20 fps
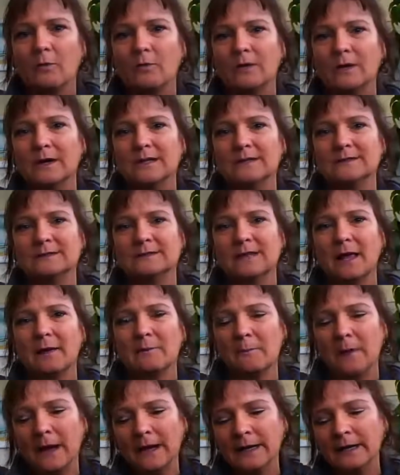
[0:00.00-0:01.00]
was
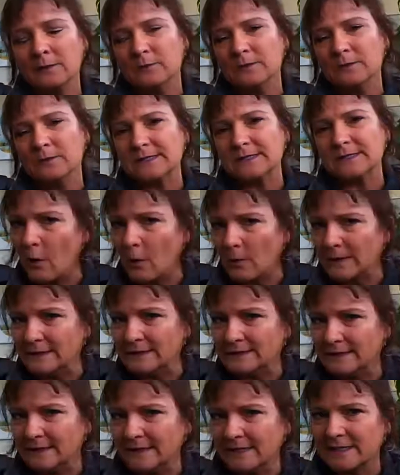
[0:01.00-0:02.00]
money was
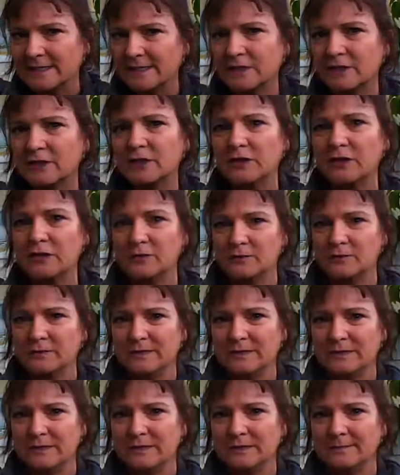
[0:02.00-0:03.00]
always an
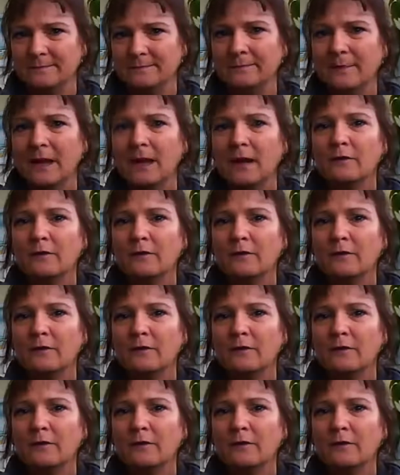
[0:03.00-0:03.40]
excuse